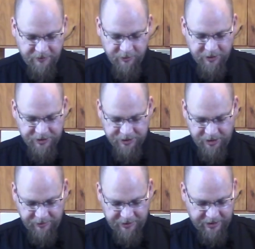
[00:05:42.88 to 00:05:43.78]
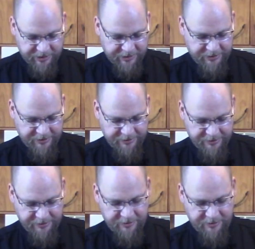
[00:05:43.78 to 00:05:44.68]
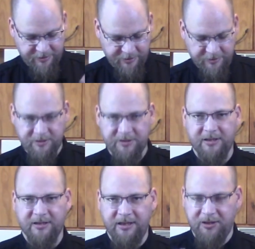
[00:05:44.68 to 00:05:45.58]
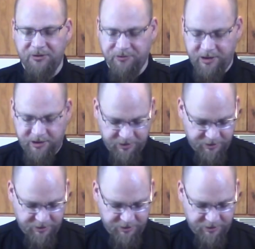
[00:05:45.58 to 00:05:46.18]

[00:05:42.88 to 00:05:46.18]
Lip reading: We're gonna start with this, just because I need a drink.